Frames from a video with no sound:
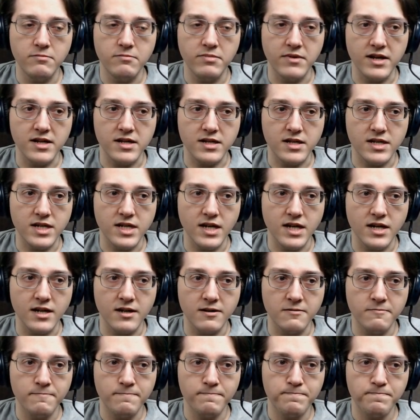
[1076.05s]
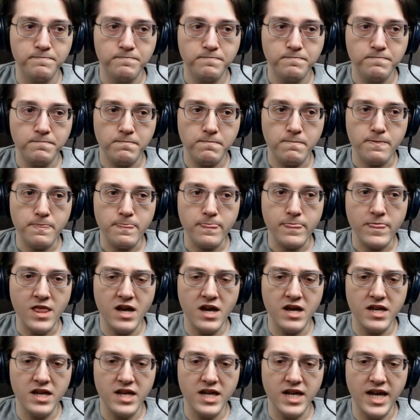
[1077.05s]
But uh
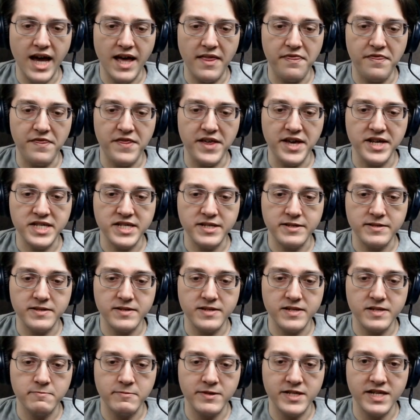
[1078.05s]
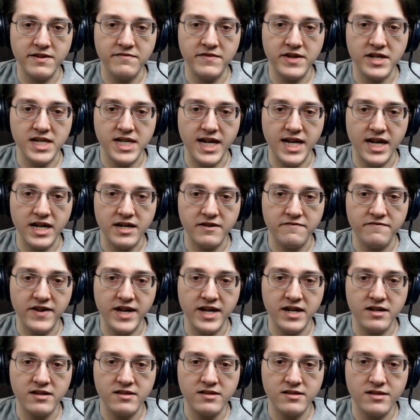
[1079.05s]
yeah, this specific tech,
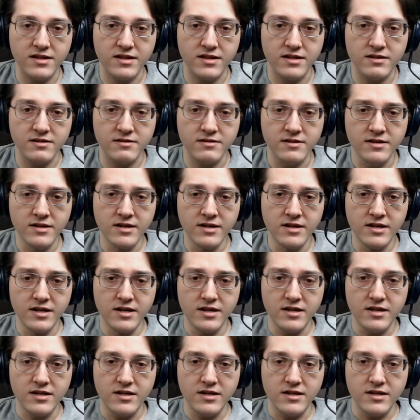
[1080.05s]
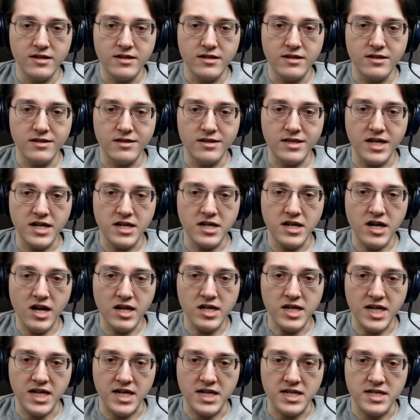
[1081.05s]
fact the the
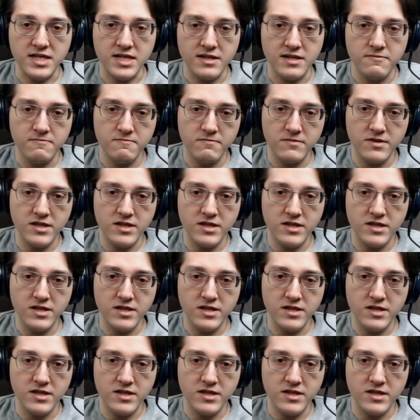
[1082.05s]
naughties,